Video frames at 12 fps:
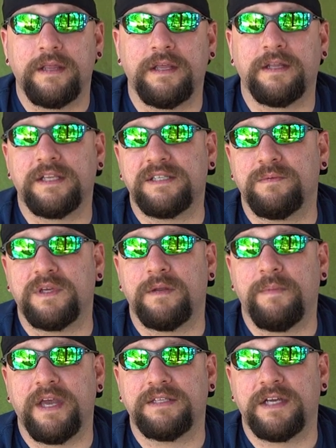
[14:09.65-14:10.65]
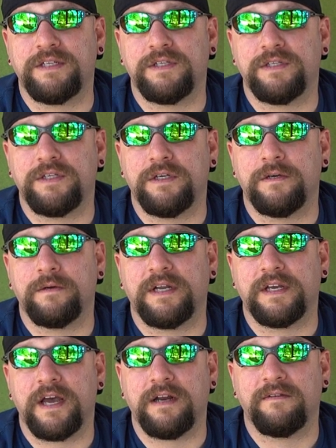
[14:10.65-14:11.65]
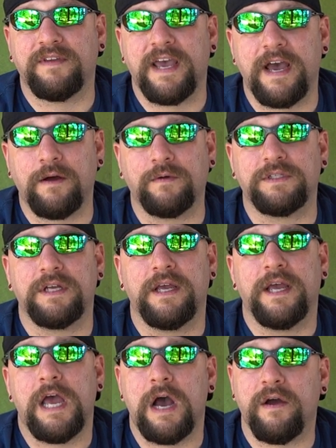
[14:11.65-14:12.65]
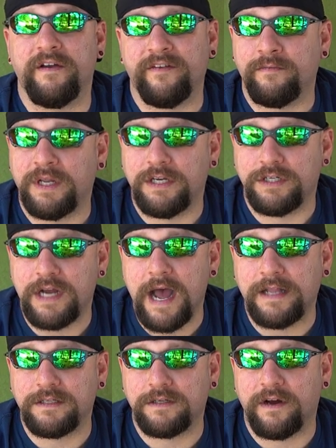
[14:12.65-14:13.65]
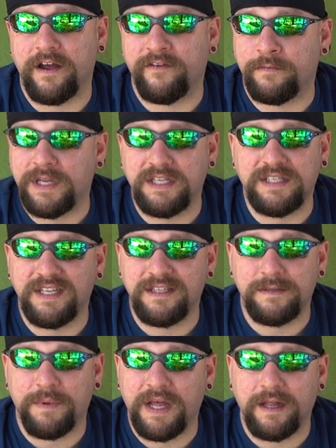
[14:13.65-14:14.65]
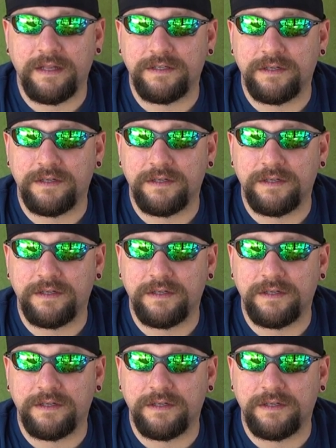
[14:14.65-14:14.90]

then that's something to pay attention to and kind of count however many shots or however many tins of pellets